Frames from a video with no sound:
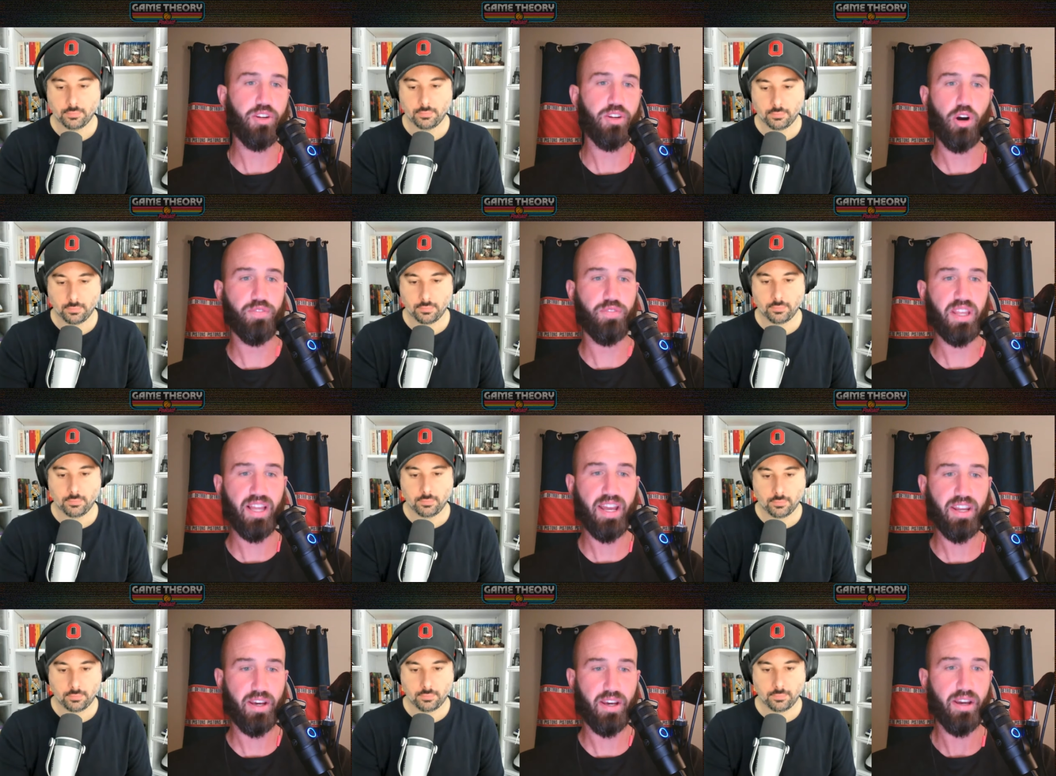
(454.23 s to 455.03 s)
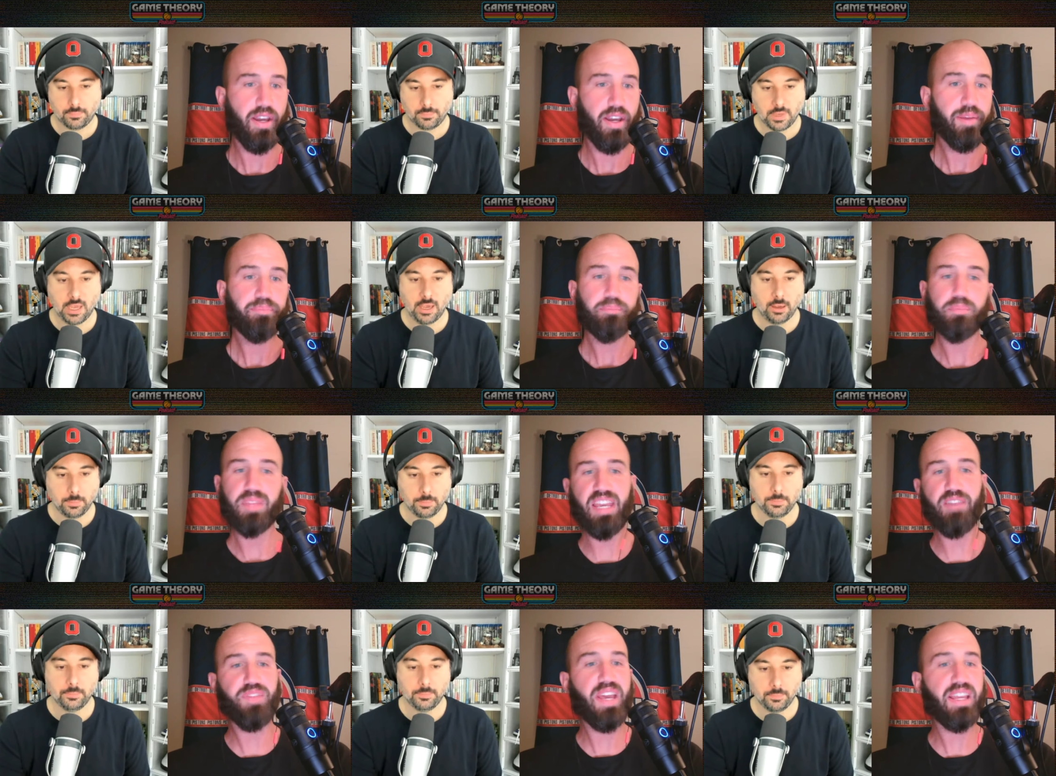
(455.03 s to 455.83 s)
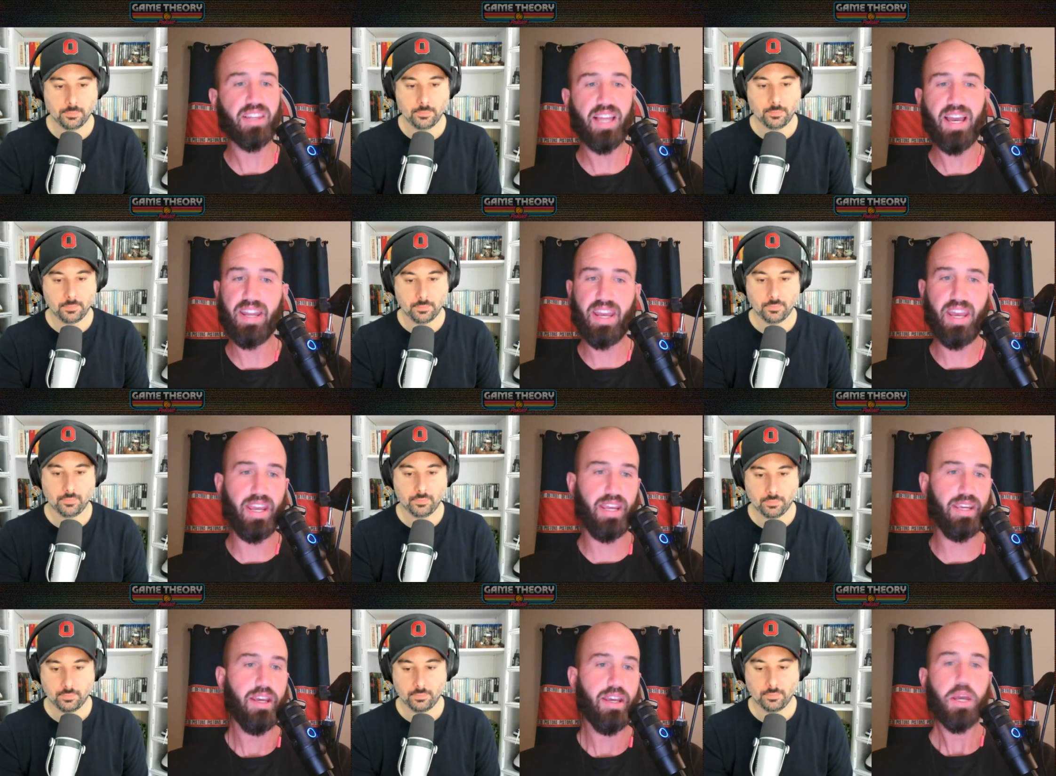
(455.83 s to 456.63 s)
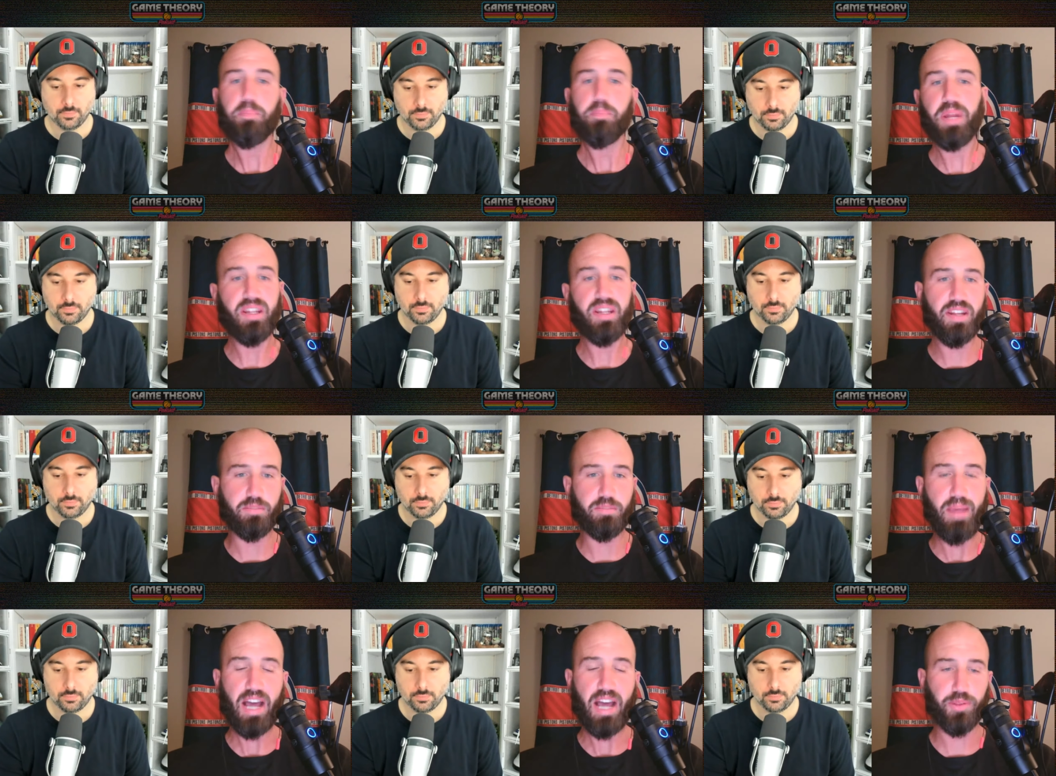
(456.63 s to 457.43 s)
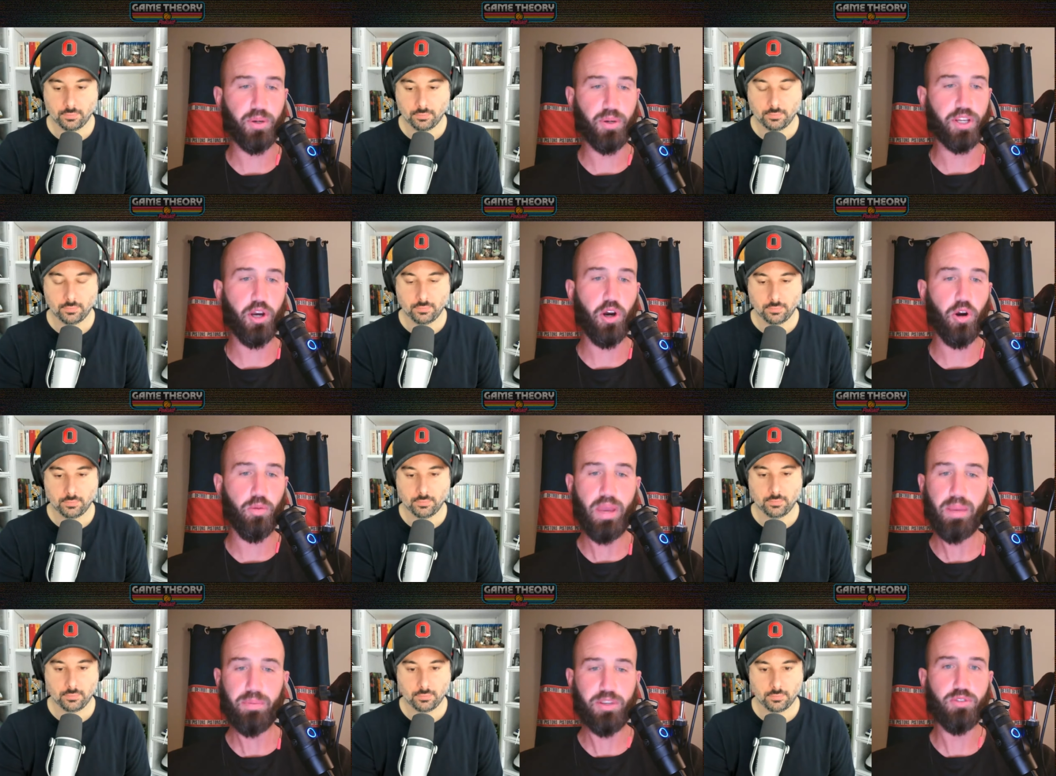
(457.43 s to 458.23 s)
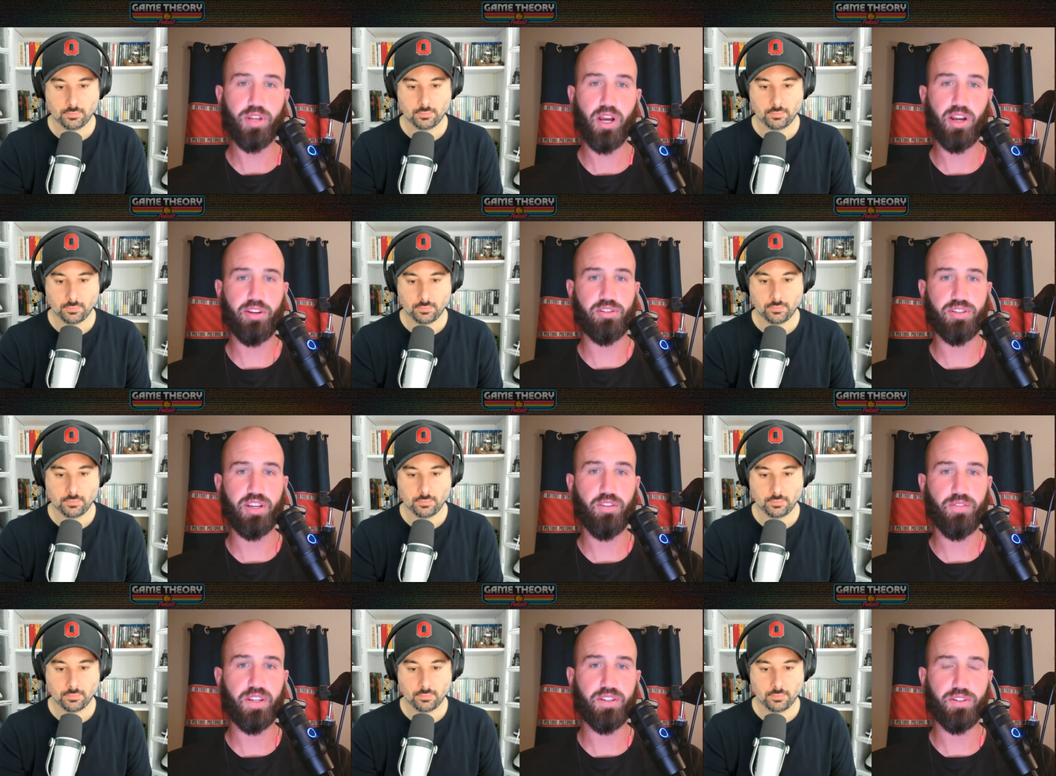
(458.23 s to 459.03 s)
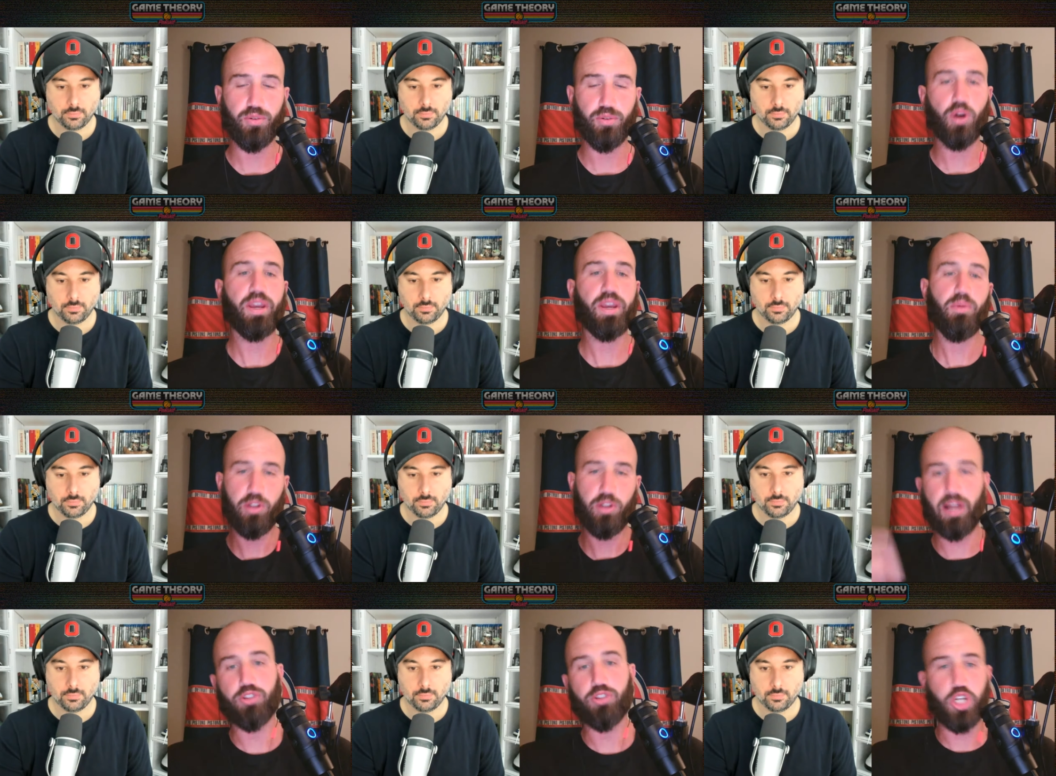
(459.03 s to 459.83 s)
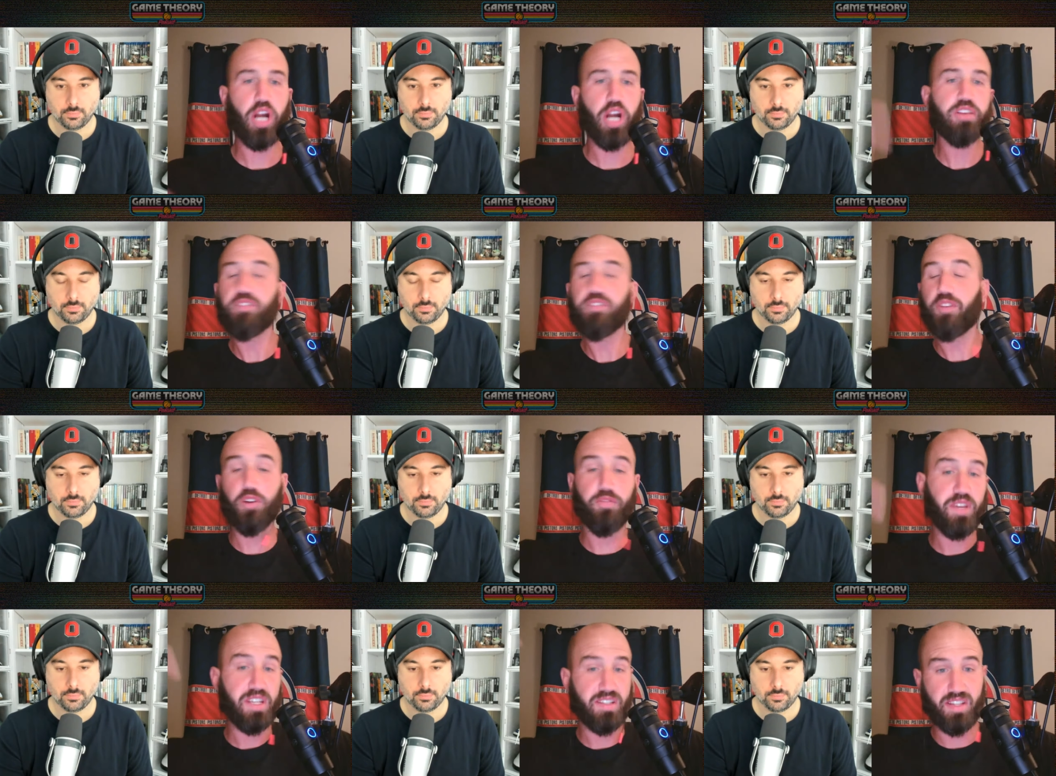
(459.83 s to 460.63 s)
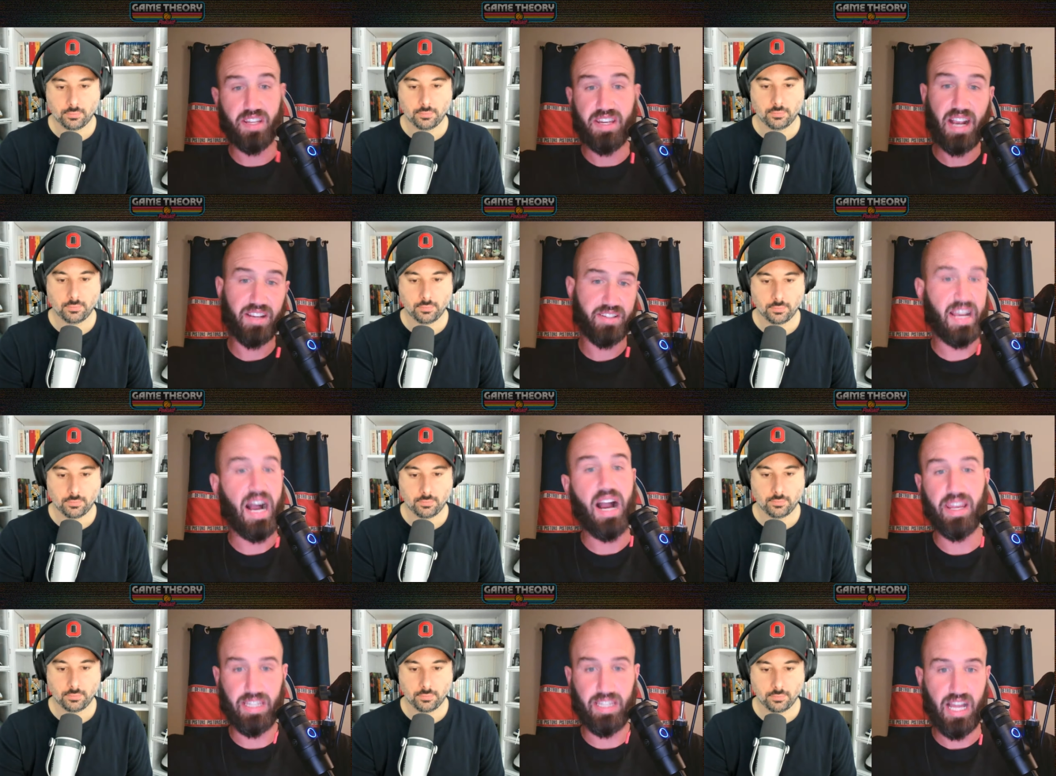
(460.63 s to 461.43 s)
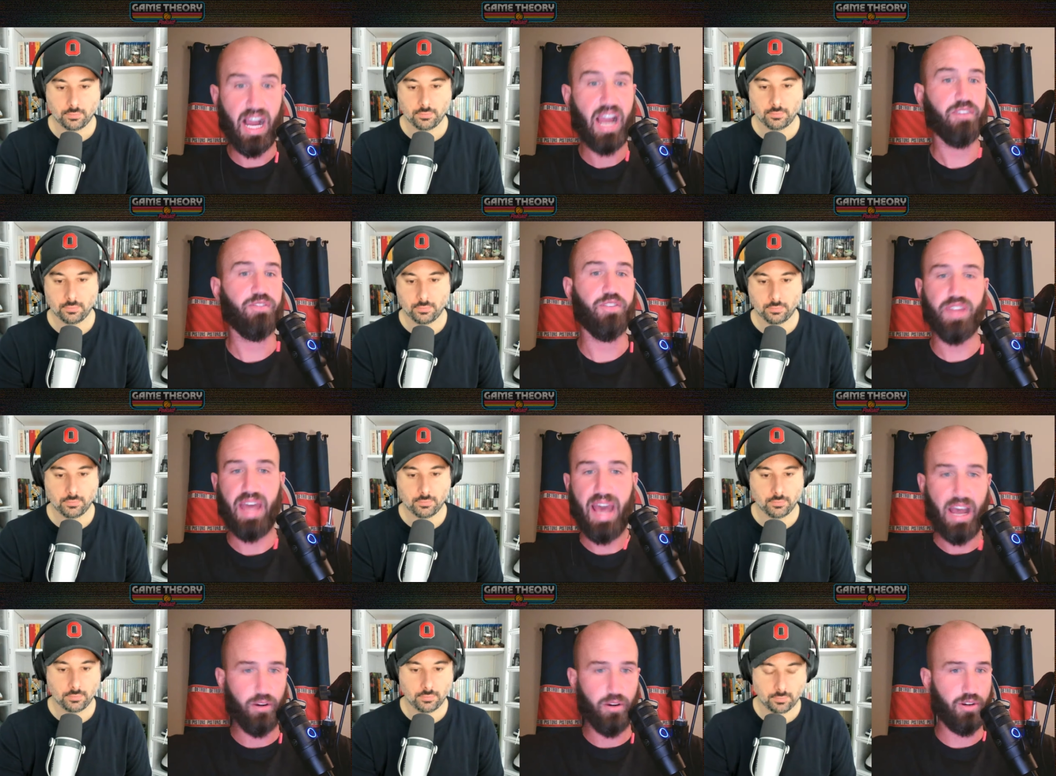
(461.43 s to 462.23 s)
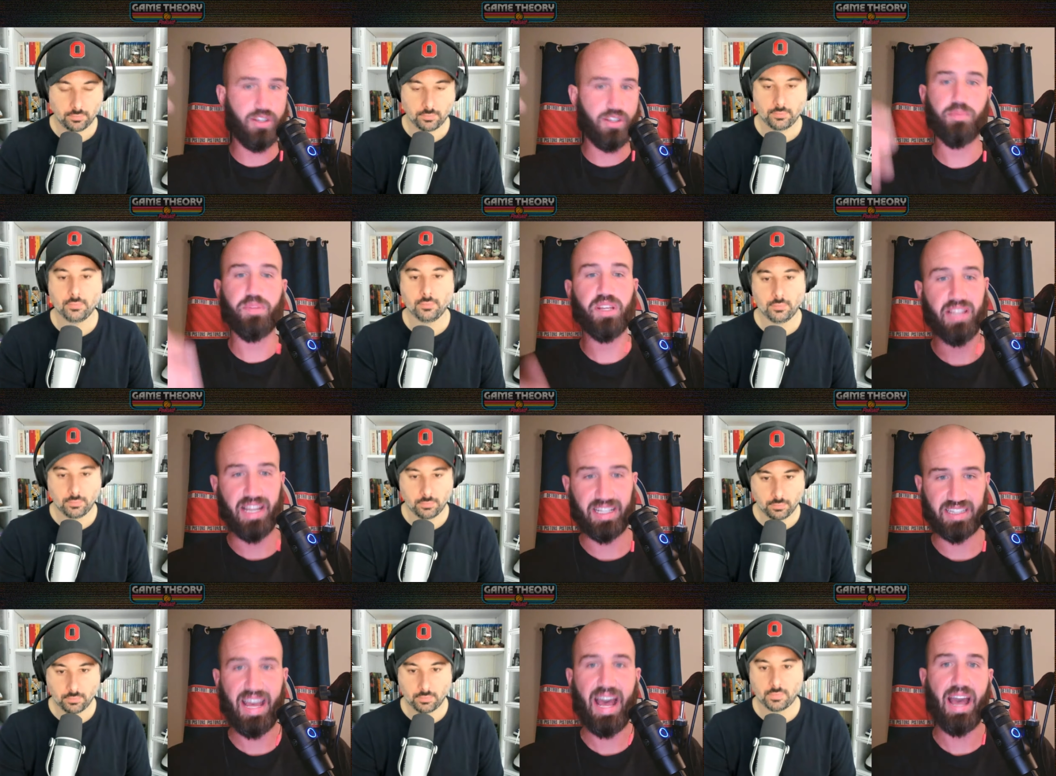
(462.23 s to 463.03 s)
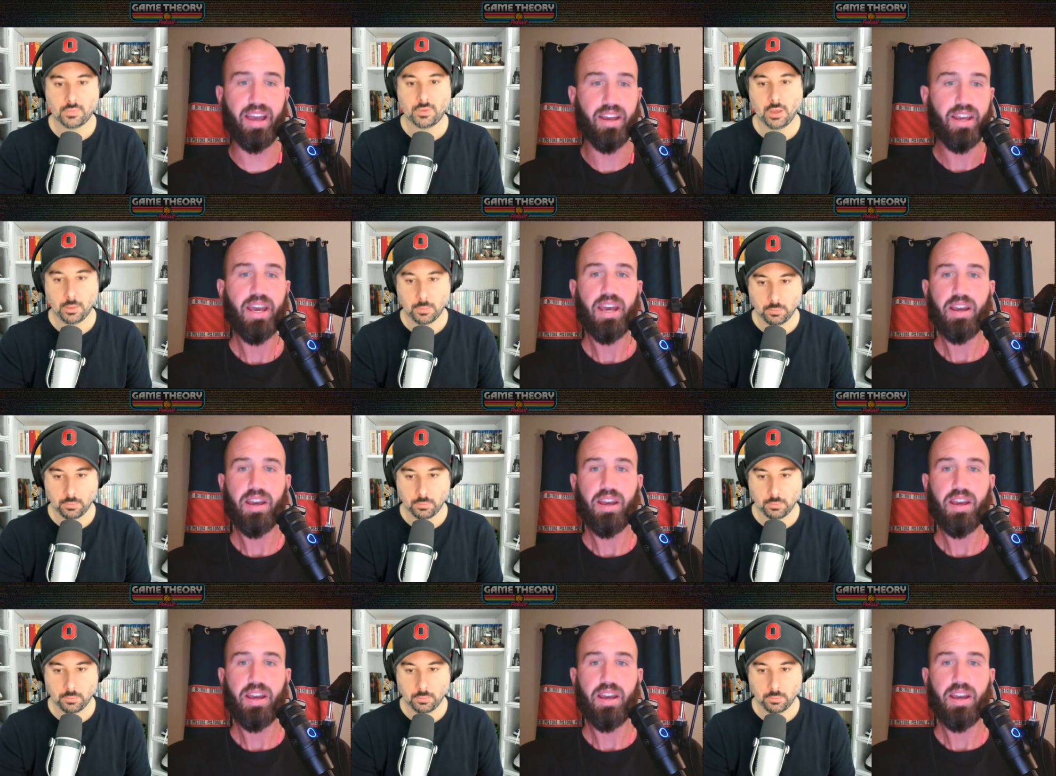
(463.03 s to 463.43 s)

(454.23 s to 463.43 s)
Speaker 1: You know, if they let a yeah, if they let a Bennedict Mathurin go, maybe you talk yourself into okay, well now Johnny Furphy's the next guy in line for that or something like that. Yep.